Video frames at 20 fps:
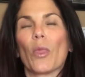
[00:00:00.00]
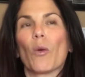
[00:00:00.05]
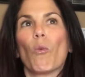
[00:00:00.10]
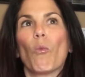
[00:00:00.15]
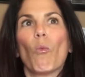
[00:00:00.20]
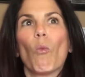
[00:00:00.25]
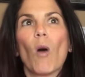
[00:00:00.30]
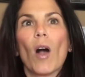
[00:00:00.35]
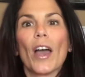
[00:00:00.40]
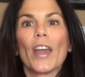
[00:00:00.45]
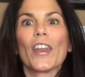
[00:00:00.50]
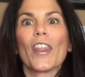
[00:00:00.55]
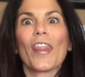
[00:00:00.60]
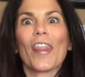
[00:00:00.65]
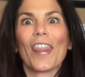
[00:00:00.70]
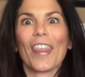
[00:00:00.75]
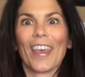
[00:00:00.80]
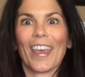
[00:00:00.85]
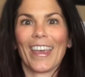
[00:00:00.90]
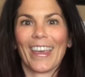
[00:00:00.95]
the one
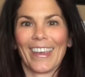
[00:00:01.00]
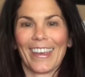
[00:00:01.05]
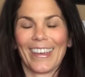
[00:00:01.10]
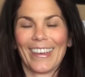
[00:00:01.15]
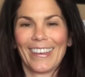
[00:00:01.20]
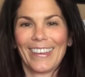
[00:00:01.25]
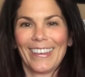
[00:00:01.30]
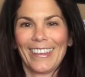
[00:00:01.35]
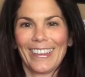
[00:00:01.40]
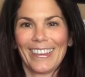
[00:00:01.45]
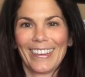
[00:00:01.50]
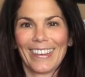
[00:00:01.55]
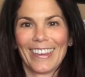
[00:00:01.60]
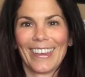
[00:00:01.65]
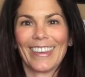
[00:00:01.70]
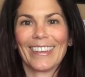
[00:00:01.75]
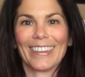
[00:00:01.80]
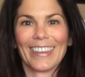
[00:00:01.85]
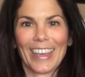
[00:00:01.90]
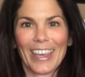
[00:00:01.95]
thing
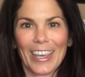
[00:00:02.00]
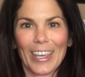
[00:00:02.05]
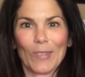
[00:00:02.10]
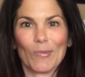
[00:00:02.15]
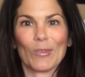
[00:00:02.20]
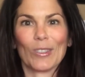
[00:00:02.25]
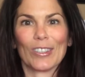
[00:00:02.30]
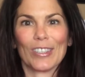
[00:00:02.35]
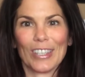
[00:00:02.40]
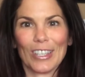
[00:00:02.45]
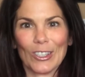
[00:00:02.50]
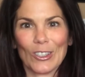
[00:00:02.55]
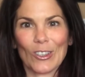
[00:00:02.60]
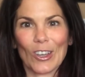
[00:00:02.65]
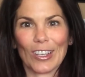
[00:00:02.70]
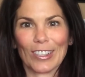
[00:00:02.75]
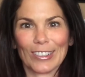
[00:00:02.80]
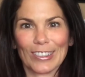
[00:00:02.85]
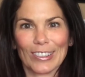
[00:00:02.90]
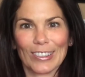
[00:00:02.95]
it came to teach
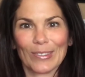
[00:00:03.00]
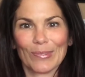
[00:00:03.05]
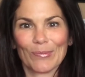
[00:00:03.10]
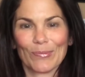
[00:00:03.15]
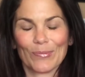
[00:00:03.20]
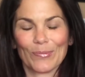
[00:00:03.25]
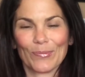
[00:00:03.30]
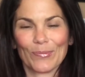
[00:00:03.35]
us.